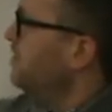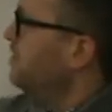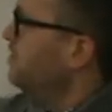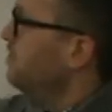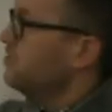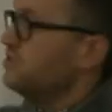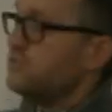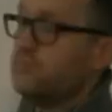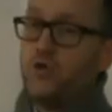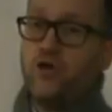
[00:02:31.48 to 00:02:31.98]

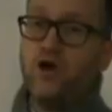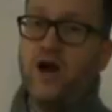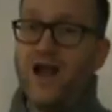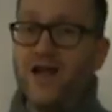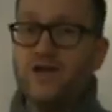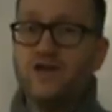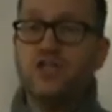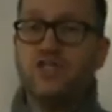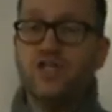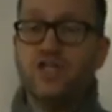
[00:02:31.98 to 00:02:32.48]
there's more
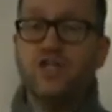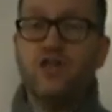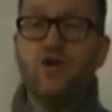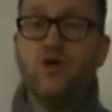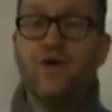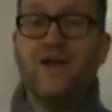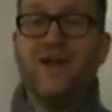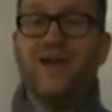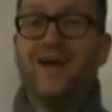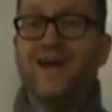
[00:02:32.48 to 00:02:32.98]
energy
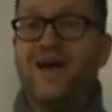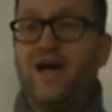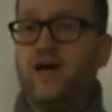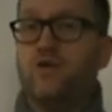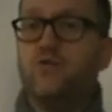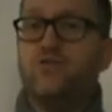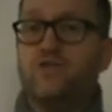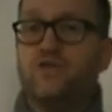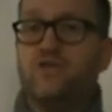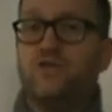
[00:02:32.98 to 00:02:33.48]
going
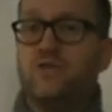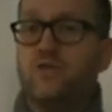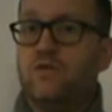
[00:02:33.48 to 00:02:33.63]
out.